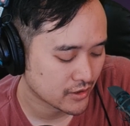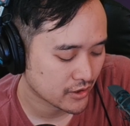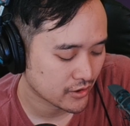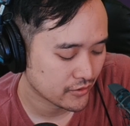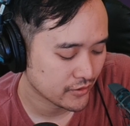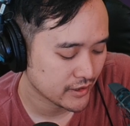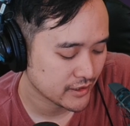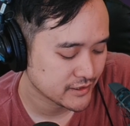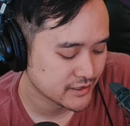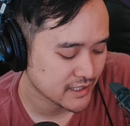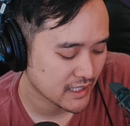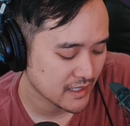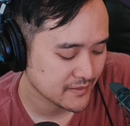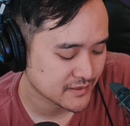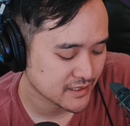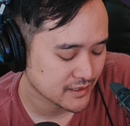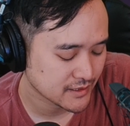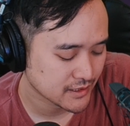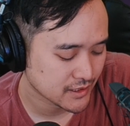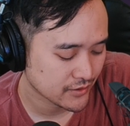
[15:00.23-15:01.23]
Curry,
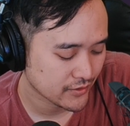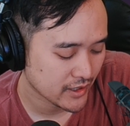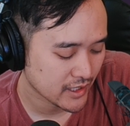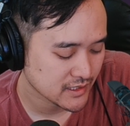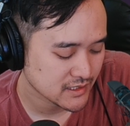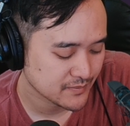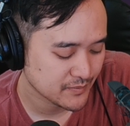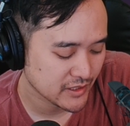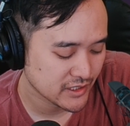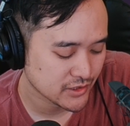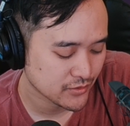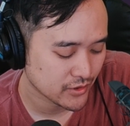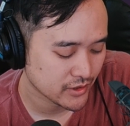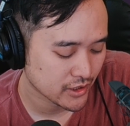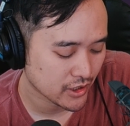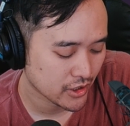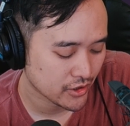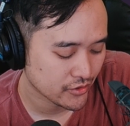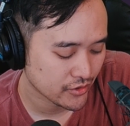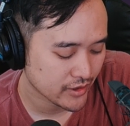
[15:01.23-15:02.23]
James, and Durant between
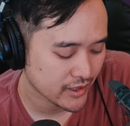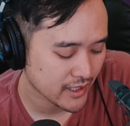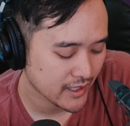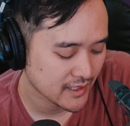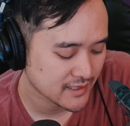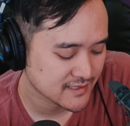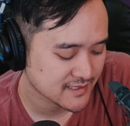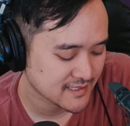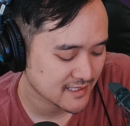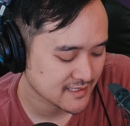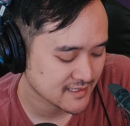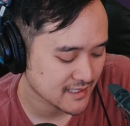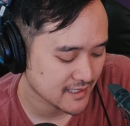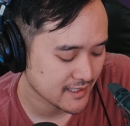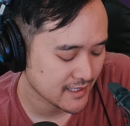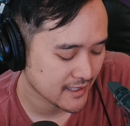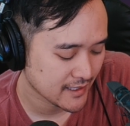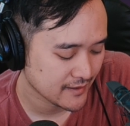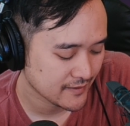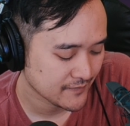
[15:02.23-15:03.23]
100k and
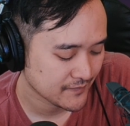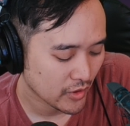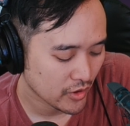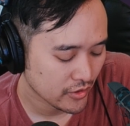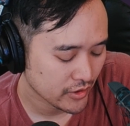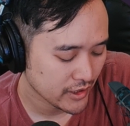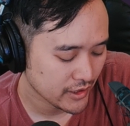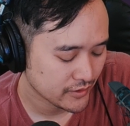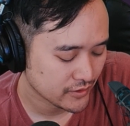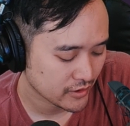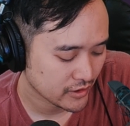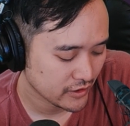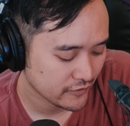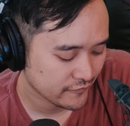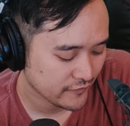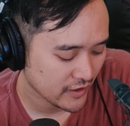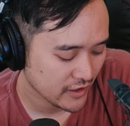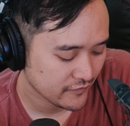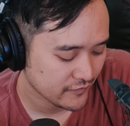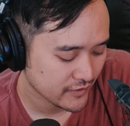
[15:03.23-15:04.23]
60k, Bogey
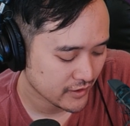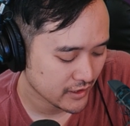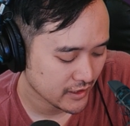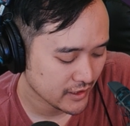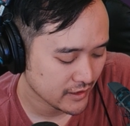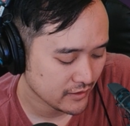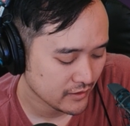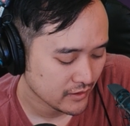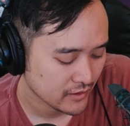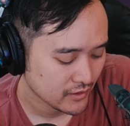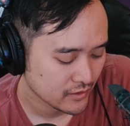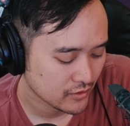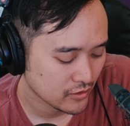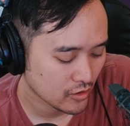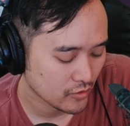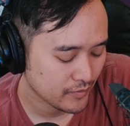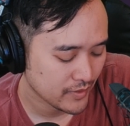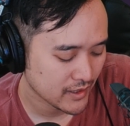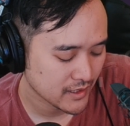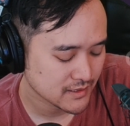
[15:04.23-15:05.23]
35k,
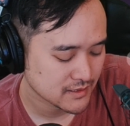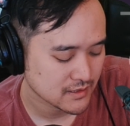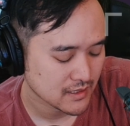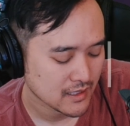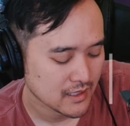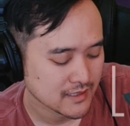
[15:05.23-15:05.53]
Lopez